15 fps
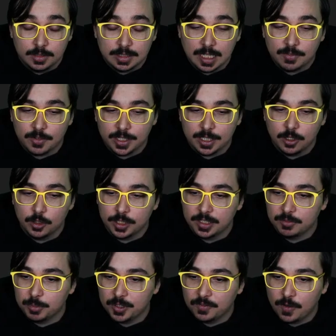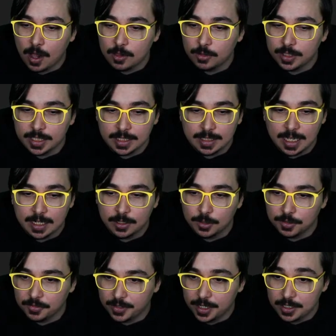definitely go give me a follow and hit that
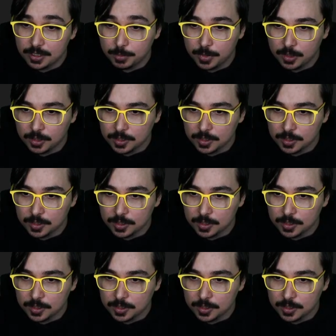notification bell,